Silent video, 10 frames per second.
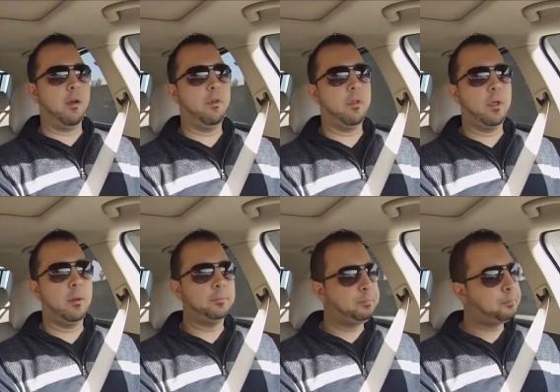everything.
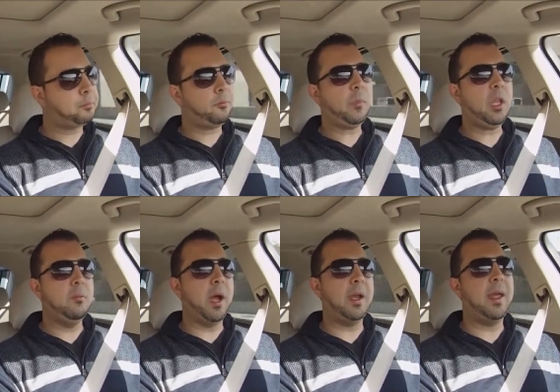
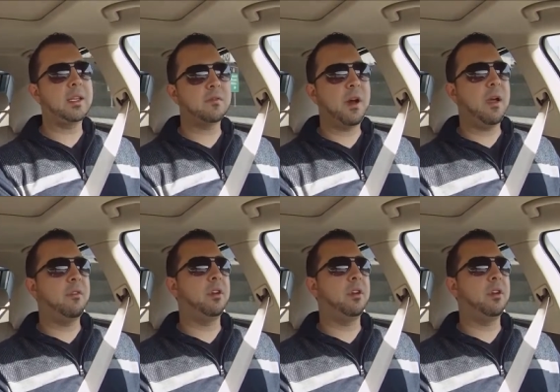My next five